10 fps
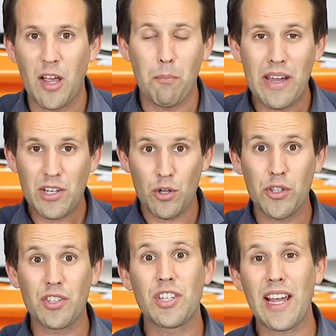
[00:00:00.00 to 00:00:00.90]
Make sure
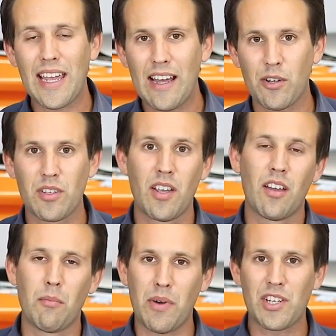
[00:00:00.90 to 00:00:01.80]
to check out
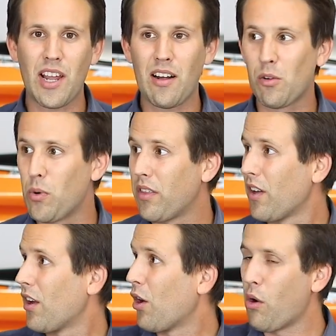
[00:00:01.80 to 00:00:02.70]
my channel with
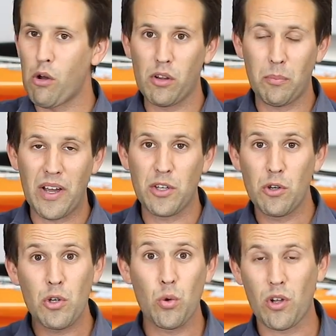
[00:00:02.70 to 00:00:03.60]
all of my
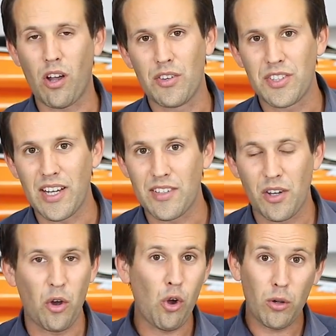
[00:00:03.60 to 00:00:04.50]
usual content,
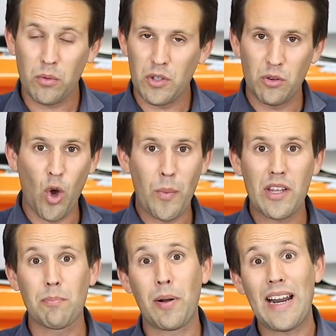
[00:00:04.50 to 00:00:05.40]
all
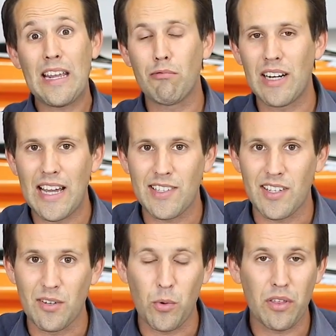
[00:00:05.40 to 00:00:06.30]
normally plane
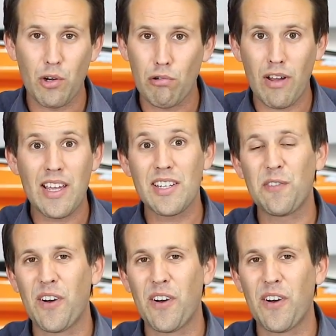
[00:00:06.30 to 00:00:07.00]
related, with crazy